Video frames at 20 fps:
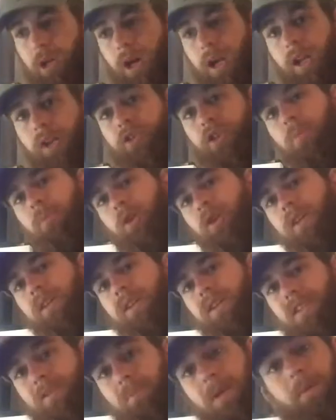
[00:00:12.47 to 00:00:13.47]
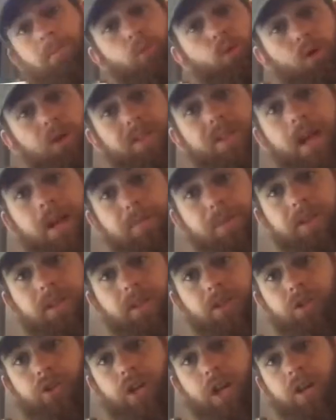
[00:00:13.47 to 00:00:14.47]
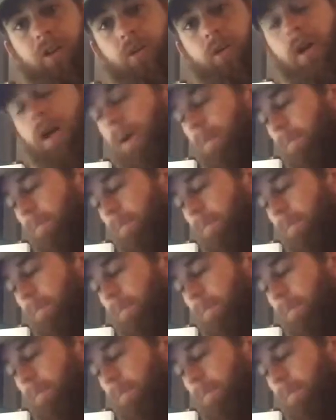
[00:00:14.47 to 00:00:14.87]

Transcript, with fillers: college, I'm looking to spend more time on this channel,